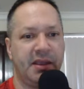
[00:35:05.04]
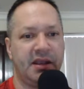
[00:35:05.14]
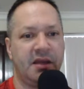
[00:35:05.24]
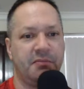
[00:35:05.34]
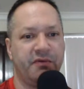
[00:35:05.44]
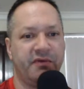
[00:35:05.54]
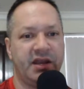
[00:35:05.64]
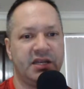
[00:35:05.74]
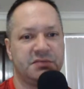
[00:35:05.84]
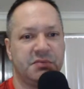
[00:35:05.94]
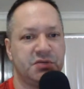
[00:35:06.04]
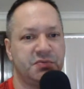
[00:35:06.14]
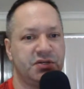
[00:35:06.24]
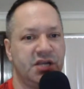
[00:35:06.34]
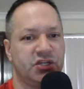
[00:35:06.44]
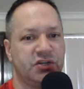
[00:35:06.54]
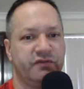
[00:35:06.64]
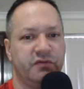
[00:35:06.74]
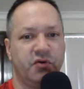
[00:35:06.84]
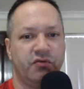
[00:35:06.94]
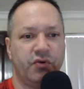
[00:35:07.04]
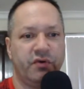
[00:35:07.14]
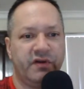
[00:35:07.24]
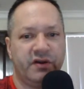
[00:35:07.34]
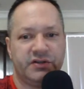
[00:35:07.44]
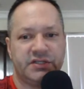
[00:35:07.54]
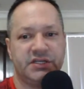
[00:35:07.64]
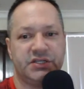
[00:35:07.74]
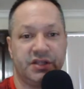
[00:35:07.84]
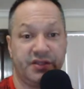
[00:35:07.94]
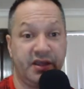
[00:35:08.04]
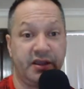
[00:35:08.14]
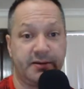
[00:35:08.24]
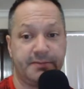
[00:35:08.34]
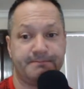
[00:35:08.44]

may not provide as much protection from coronavirus as you think.